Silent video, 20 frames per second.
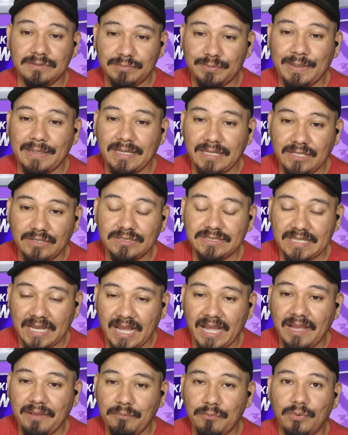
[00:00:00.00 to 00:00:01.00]
spending your
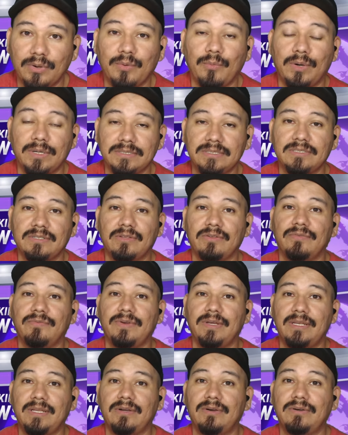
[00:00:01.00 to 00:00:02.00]
time want to watch another
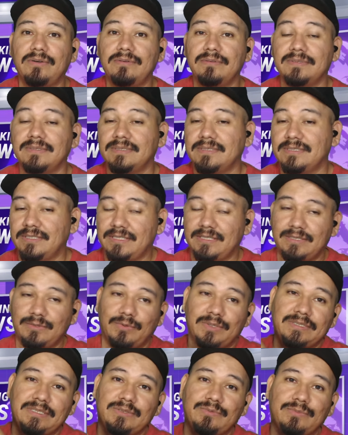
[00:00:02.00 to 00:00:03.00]
video and you
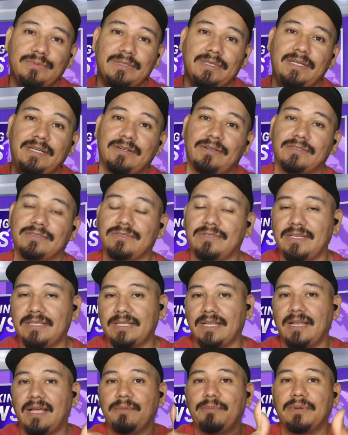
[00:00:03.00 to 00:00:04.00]
watch it over here also hit
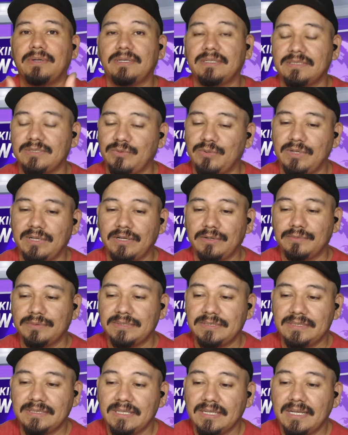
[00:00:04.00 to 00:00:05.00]
the like button because it really
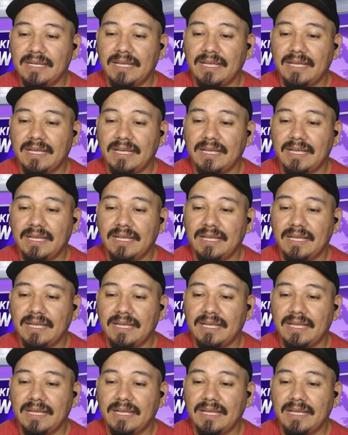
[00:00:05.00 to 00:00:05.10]
helps